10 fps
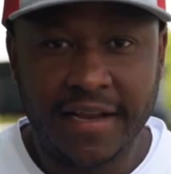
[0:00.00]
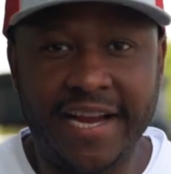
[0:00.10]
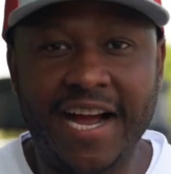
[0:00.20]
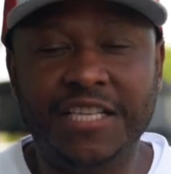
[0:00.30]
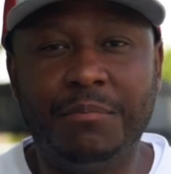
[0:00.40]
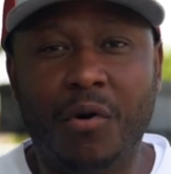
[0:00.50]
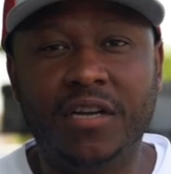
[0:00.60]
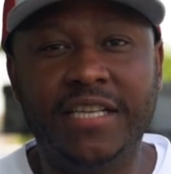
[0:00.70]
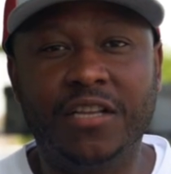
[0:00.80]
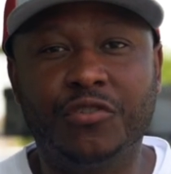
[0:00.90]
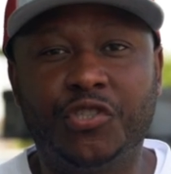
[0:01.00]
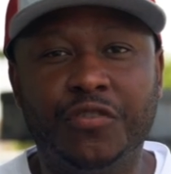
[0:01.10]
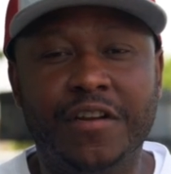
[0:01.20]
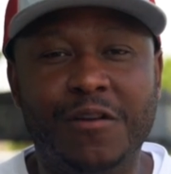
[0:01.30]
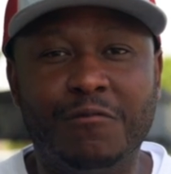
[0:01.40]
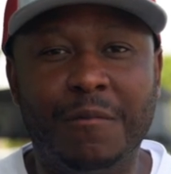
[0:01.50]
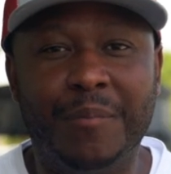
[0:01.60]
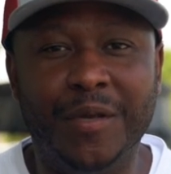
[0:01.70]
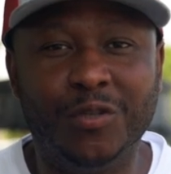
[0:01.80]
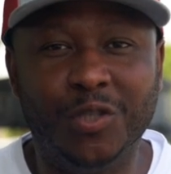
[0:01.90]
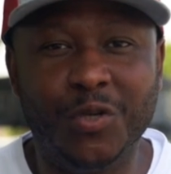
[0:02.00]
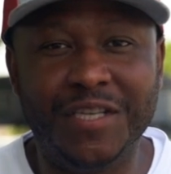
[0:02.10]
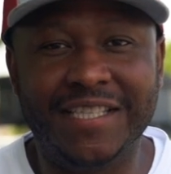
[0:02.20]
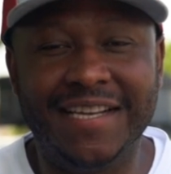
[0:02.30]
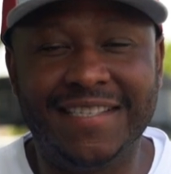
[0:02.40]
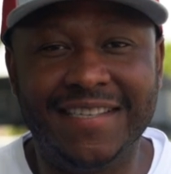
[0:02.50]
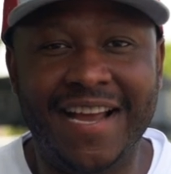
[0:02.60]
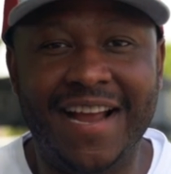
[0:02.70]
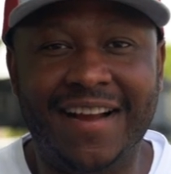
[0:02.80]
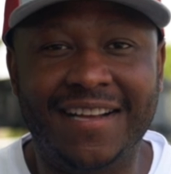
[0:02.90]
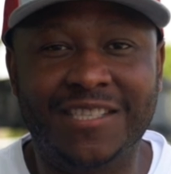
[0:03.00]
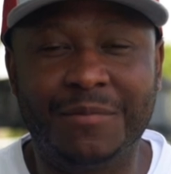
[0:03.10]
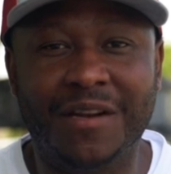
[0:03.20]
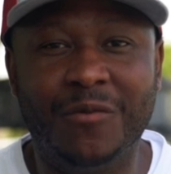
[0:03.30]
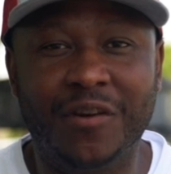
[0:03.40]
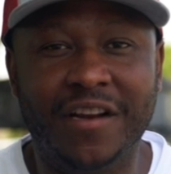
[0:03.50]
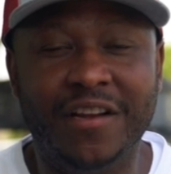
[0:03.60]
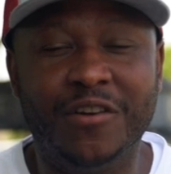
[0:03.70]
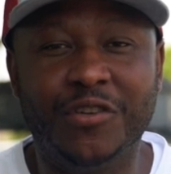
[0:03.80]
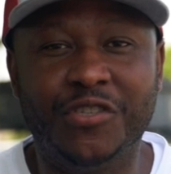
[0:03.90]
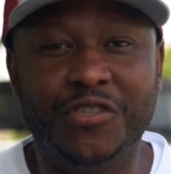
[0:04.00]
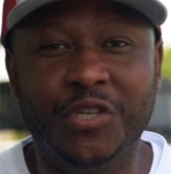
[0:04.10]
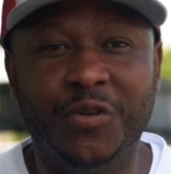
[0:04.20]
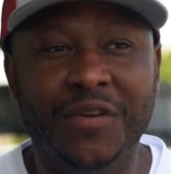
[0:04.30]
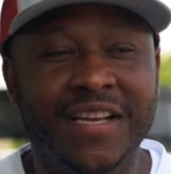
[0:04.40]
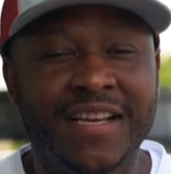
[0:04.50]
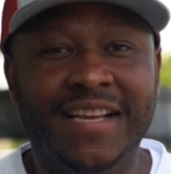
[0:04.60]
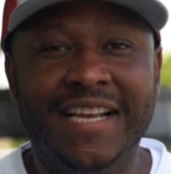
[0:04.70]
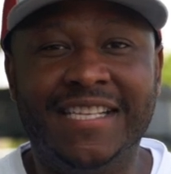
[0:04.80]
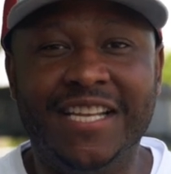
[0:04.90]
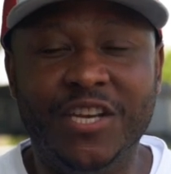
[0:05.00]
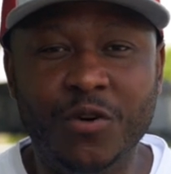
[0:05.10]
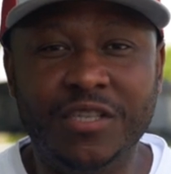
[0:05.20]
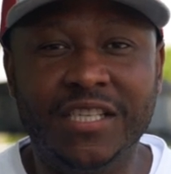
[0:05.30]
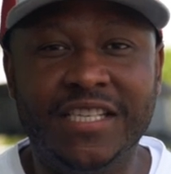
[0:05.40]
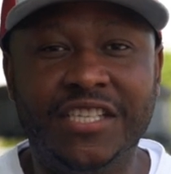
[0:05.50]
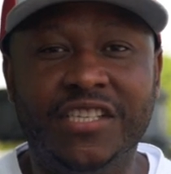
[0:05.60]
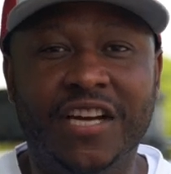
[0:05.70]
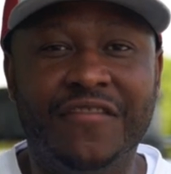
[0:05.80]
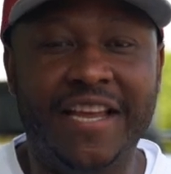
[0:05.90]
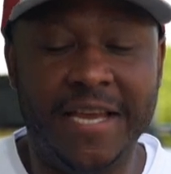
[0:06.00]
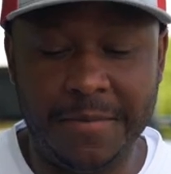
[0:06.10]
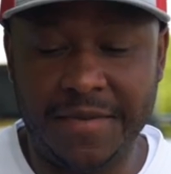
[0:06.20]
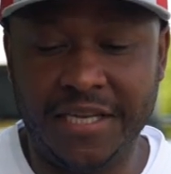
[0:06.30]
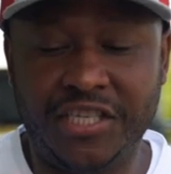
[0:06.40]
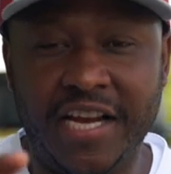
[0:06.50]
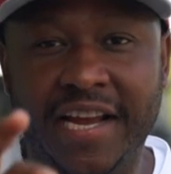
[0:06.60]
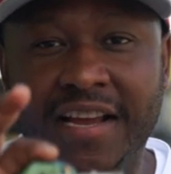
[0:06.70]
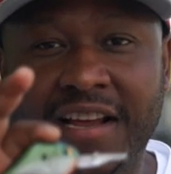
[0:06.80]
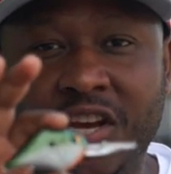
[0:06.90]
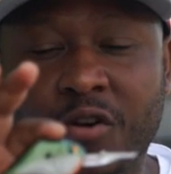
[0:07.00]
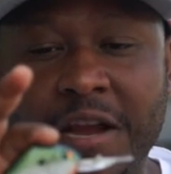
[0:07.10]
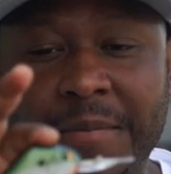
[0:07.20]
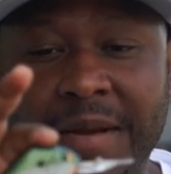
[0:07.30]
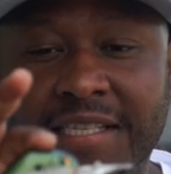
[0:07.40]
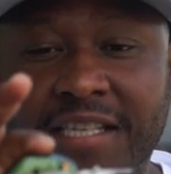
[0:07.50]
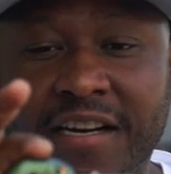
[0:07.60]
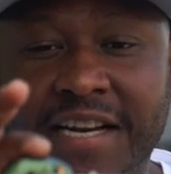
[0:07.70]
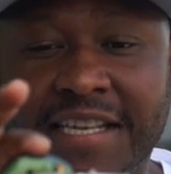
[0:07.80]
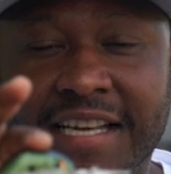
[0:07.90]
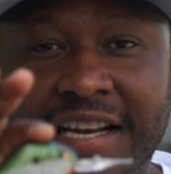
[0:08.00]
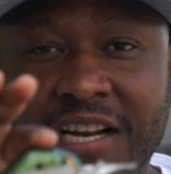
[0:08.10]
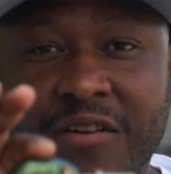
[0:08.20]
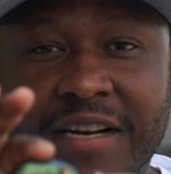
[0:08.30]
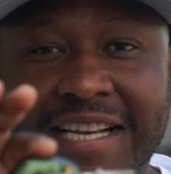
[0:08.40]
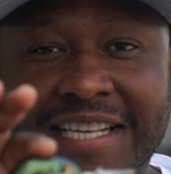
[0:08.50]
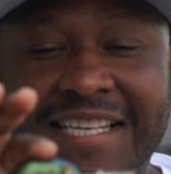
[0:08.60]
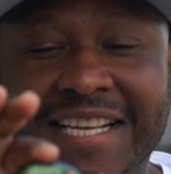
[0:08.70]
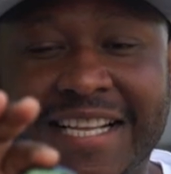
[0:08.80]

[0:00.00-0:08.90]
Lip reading: Hey guys, Mark Daniels Jr. here with Bill Lewis, and today I got something I want to introduce you to. It's the newest edition of the MDJ crankbait series, and here it is.